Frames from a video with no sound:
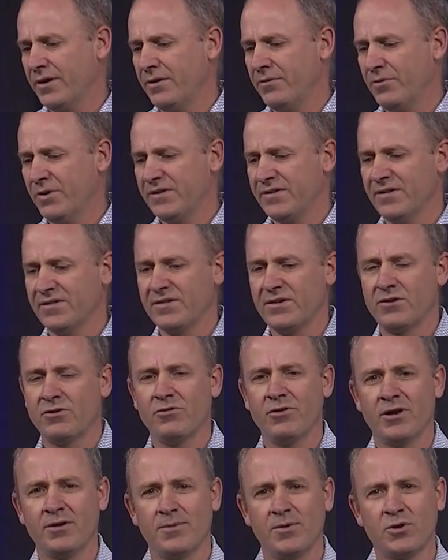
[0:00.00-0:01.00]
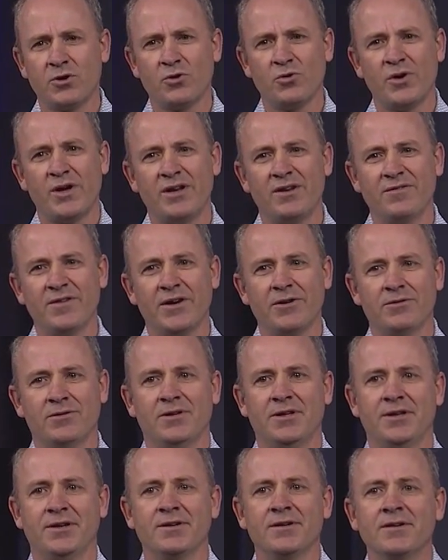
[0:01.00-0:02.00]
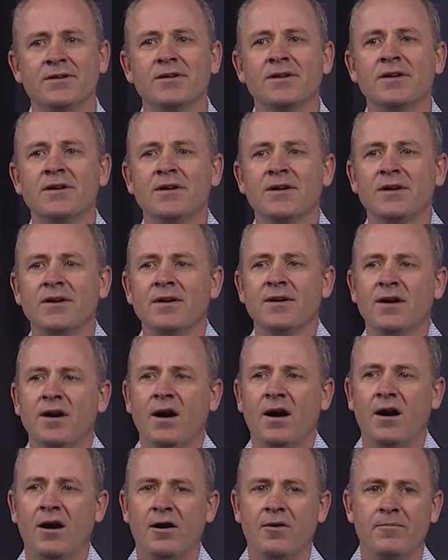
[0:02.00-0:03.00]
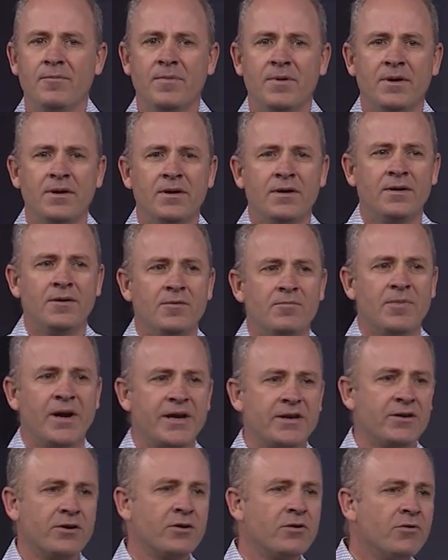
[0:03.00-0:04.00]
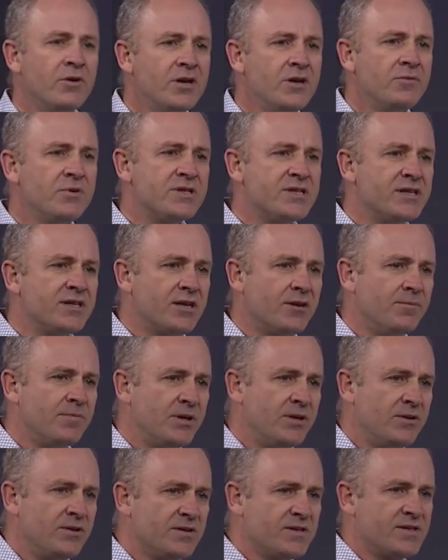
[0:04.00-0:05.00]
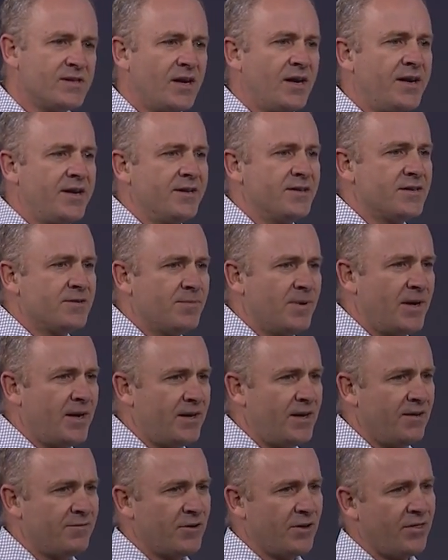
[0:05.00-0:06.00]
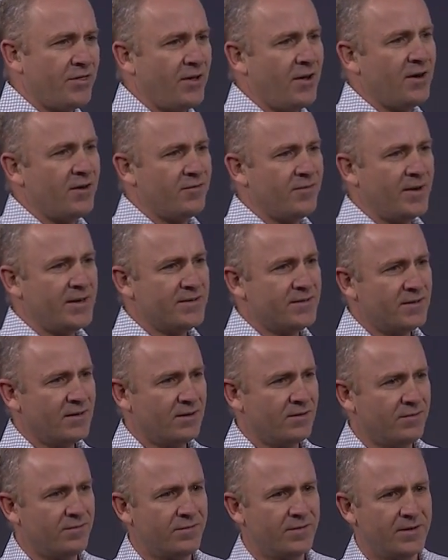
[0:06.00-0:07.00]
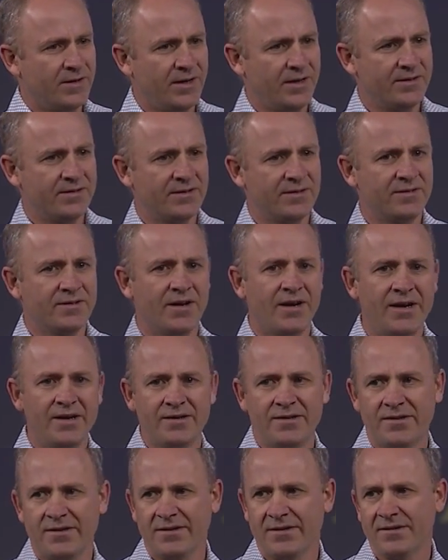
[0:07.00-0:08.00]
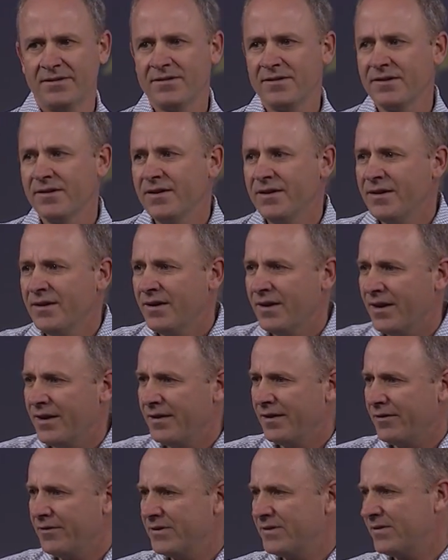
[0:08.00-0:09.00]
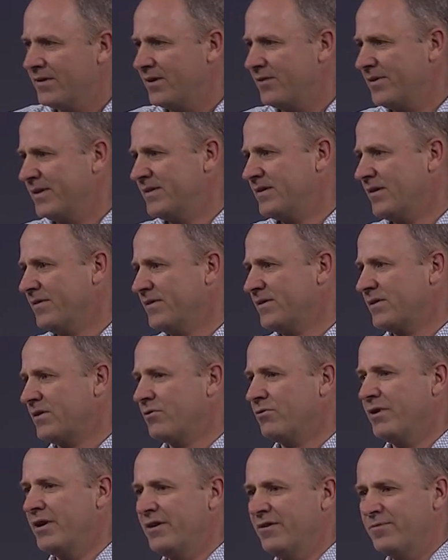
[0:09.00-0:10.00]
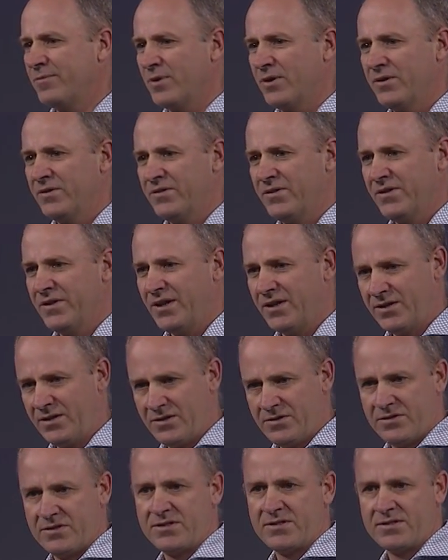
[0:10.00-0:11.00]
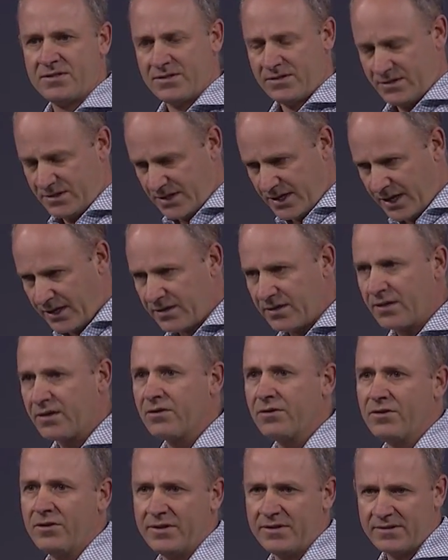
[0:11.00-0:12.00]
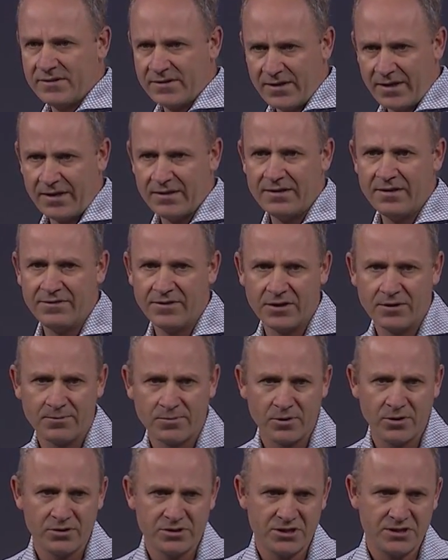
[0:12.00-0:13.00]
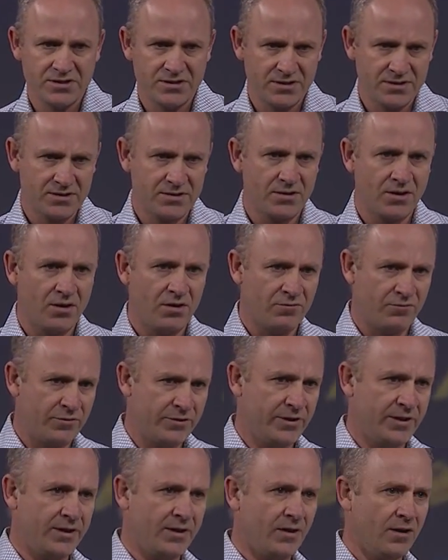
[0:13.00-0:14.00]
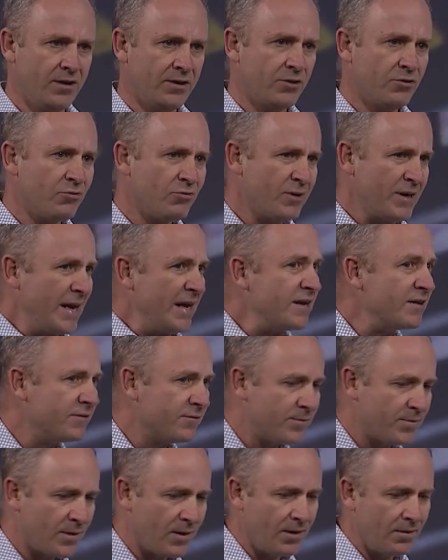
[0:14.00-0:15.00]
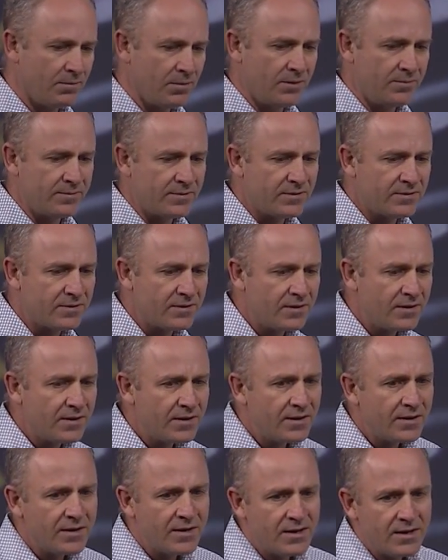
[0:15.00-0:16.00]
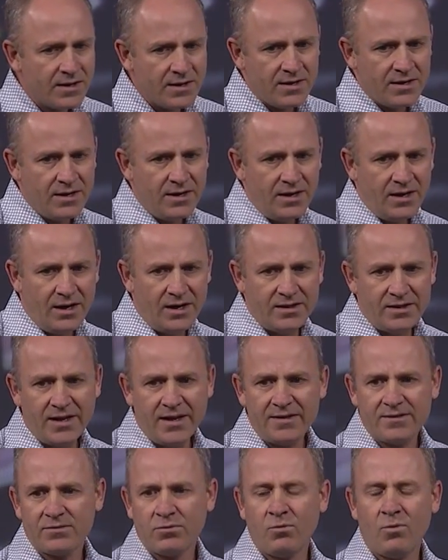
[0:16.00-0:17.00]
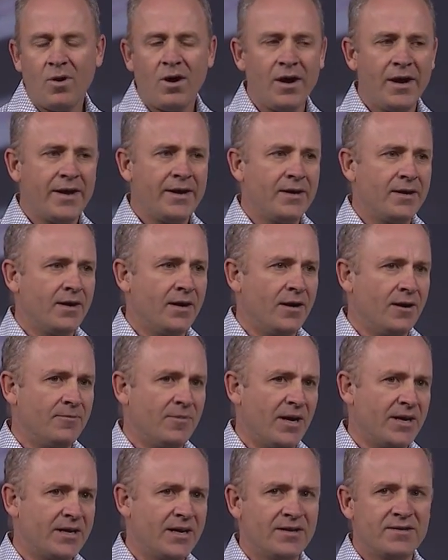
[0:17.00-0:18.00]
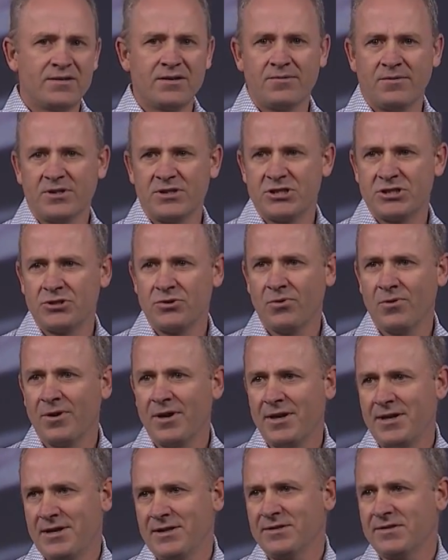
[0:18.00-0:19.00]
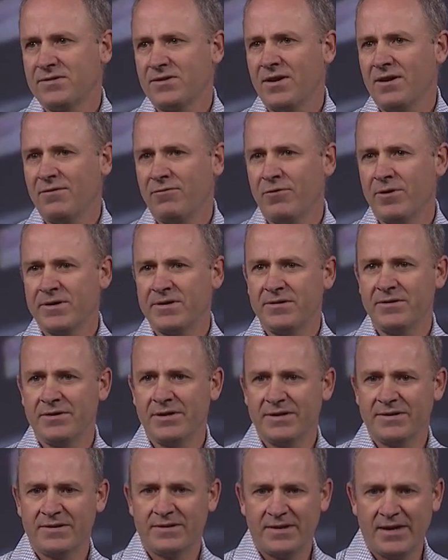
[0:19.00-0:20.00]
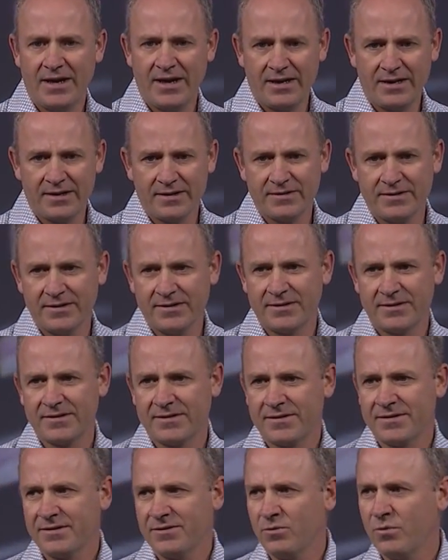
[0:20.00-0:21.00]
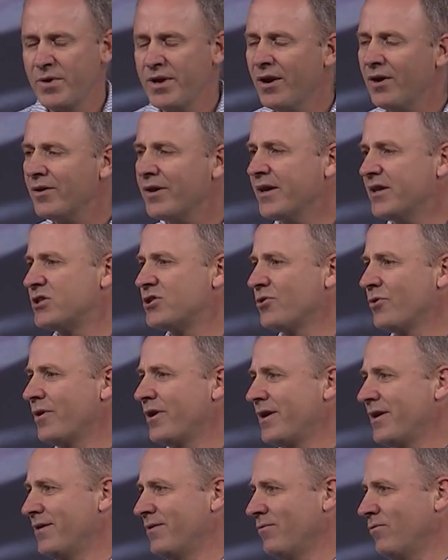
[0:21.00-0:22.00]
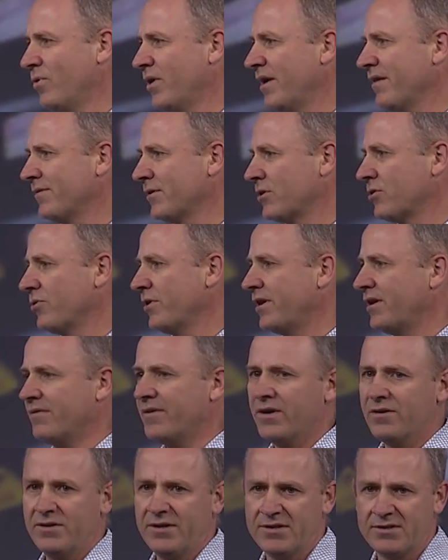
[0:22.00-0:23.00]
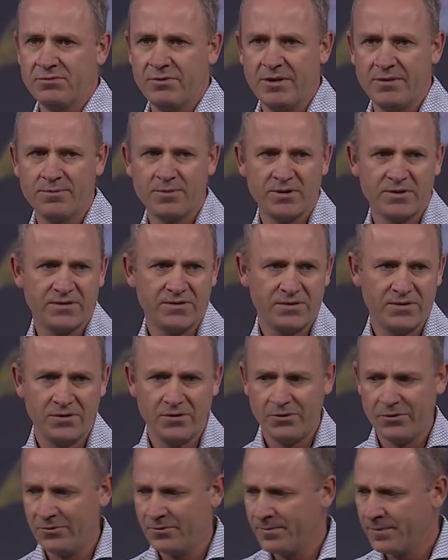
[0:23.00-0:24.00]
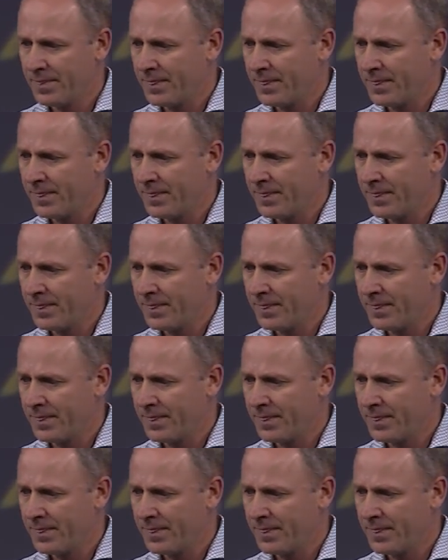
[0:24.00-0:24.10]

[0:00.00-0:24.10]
It was this incredible creative outlet. Um, my degree was in computer science, but I never thought of myself as a scientist. I always thought of myself as a creative person that used technical and scientific approaches to solve really hard creative problems. And that's why um, I get so much joy in software to this day, because it's we all get joy in whatever creative outlets we pursue.